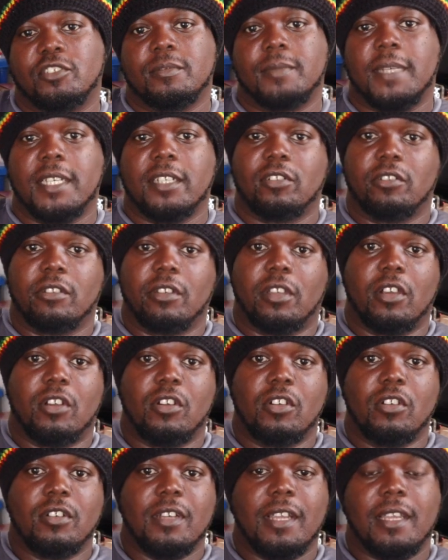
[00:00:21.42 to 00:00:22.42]
is Jermaine Go
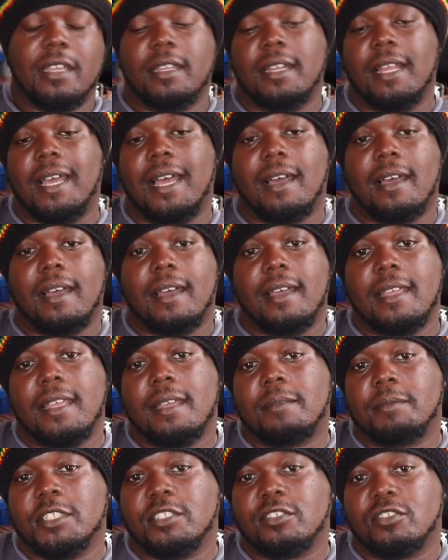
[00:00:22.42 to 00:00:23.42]
Long, and I
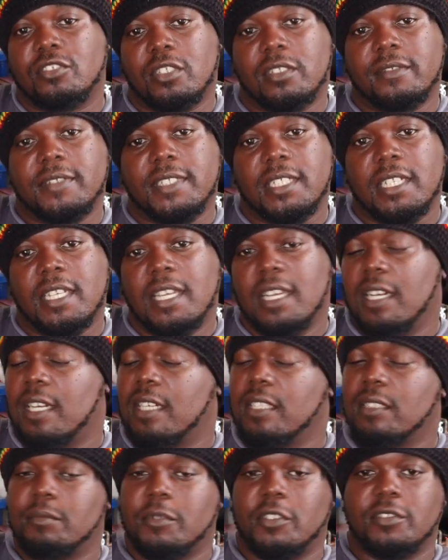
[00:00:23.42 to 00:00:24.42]
am a servant
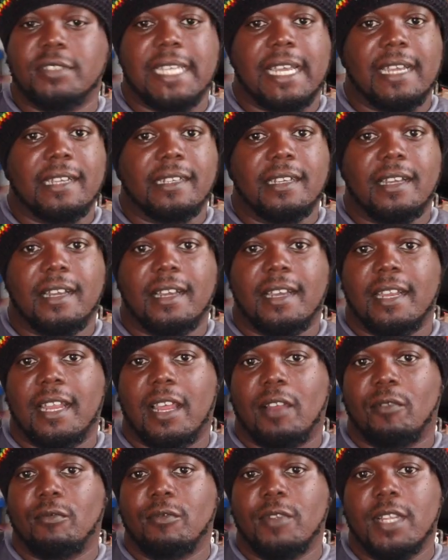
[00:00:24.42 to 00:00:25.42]
of the Most High God.
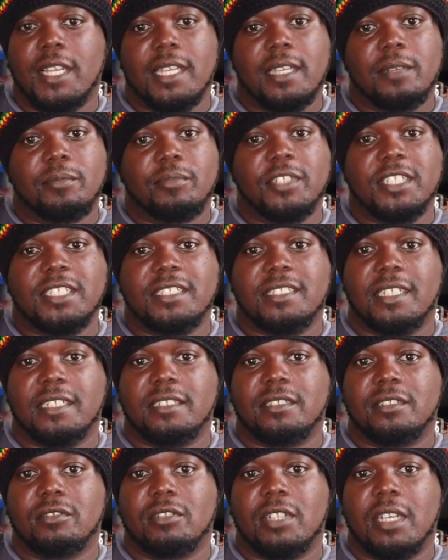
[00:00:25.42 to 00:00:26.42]
I really
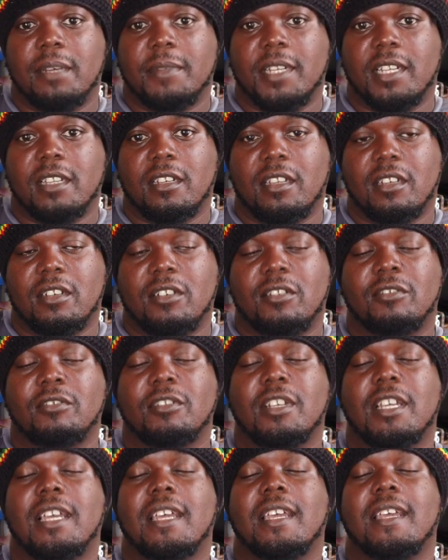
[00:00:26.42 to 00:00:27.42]
appreciate you coming
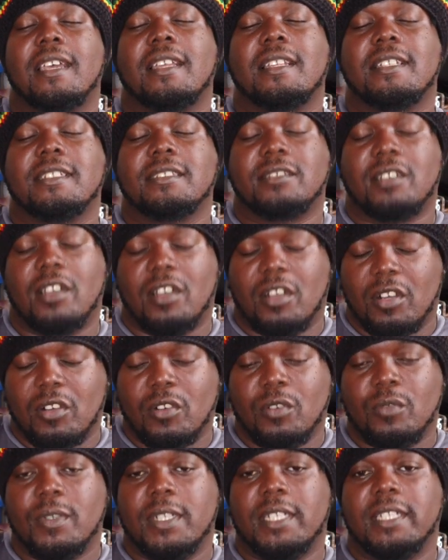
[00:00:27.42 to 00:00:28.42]
along, and as
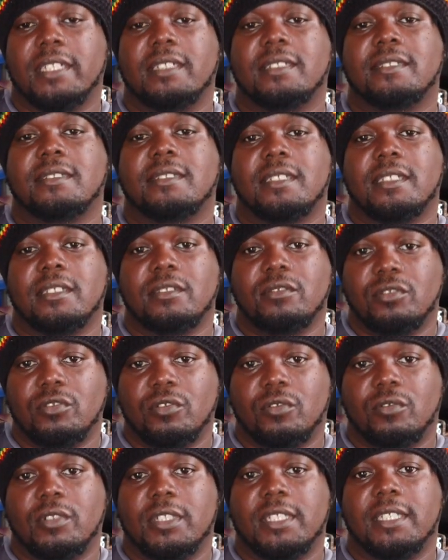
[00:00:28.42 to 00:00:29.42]
always,
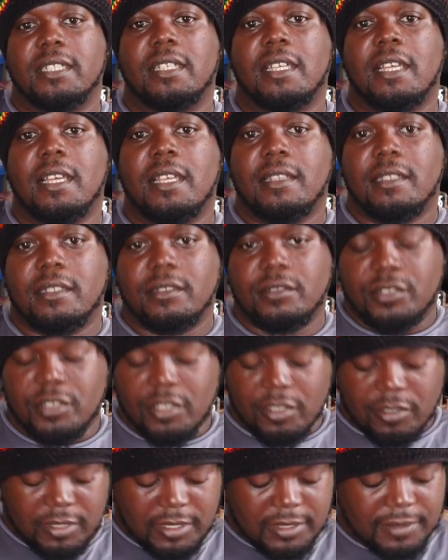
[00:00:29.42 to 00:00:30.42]
enjoy the
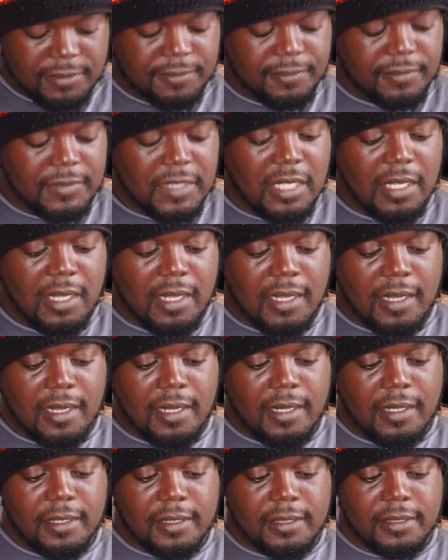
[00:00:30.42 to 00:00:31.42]
journey.
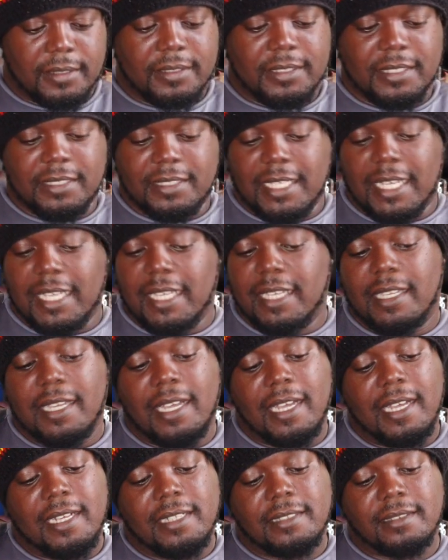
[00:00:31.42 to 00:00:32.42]
Today,
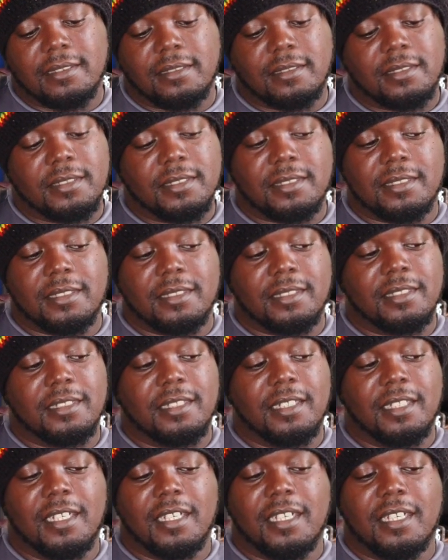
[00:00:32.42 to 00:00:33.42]
guys, it's just
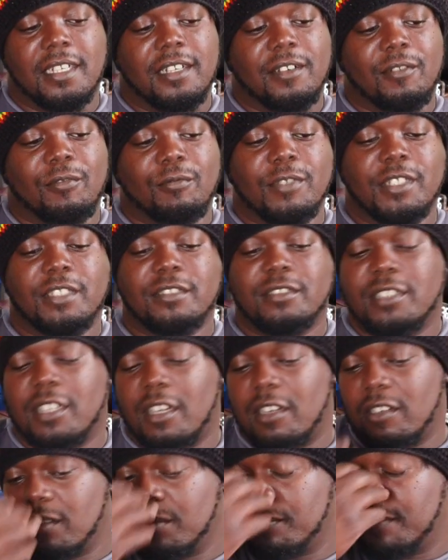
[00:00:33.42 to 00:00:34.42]
a real
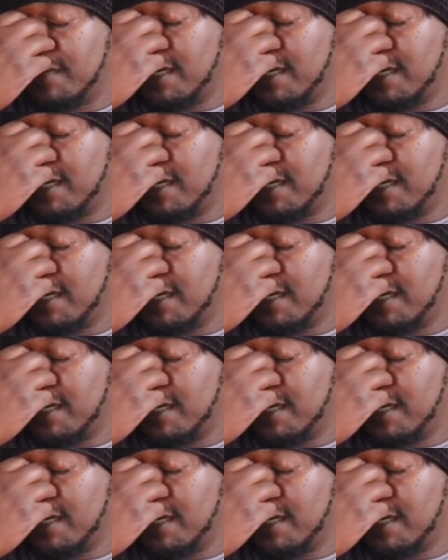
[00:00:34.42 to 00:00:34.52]
talk